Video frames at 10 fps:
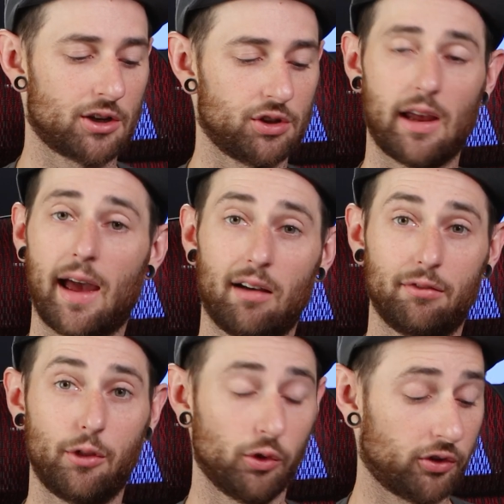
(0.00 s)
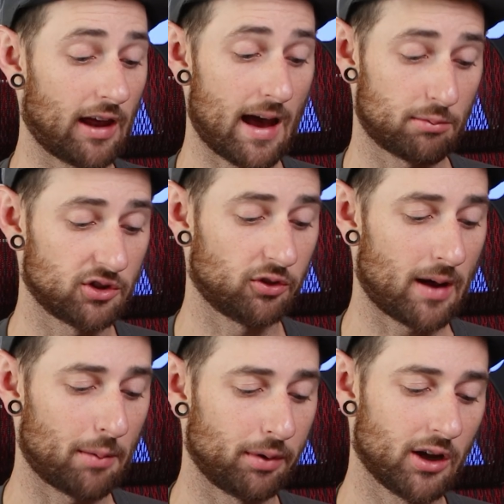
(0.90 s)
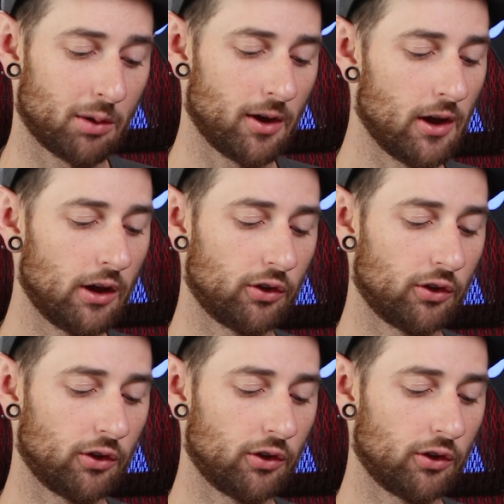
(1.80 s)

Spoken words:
actually have those captions popping up.